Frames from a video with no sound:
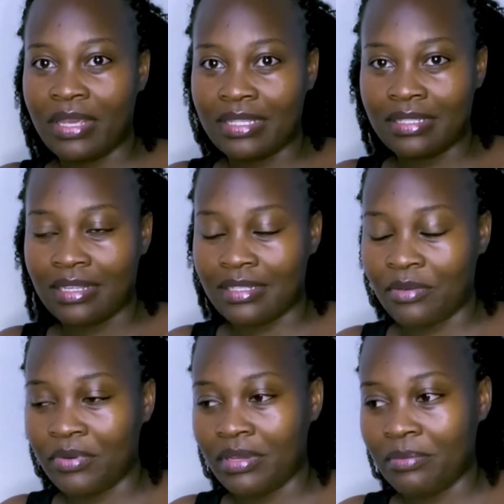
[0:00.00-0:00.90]
sisters are
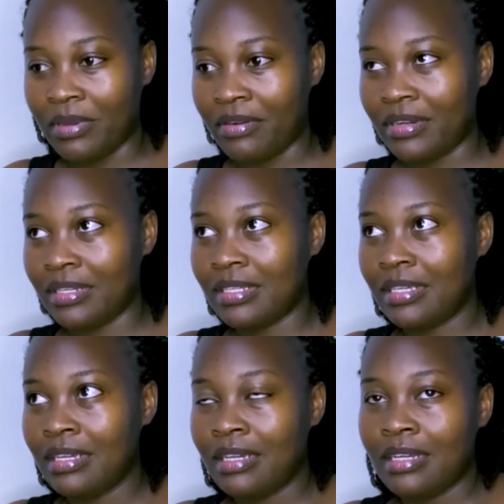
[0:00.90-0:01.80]
already married,
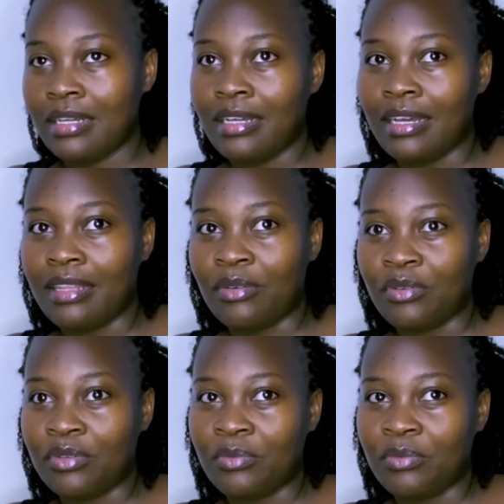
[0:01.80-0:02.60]
and they'll